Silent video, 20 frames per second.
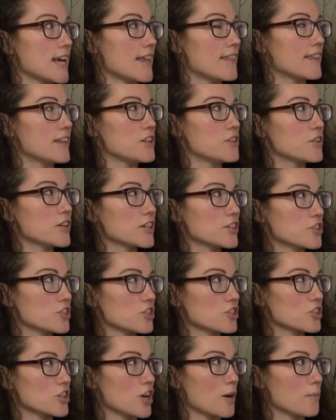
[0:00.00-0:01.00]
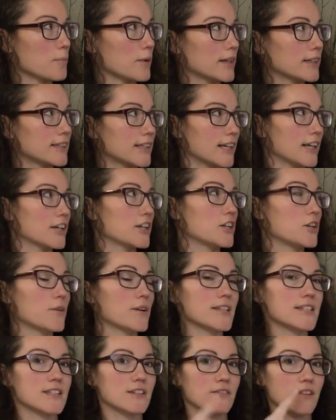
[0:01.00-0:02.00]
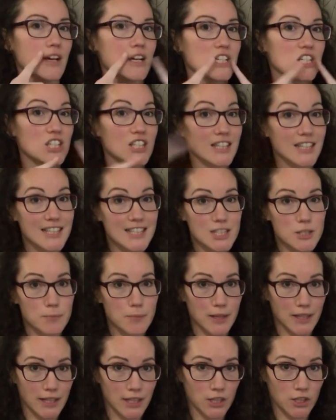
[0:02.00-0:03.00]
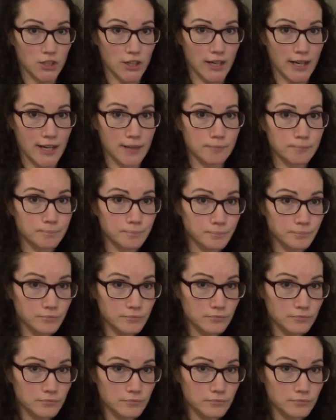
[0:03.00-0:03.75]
and then you can just stop right there. U.S. Evangelist, Billy Graham.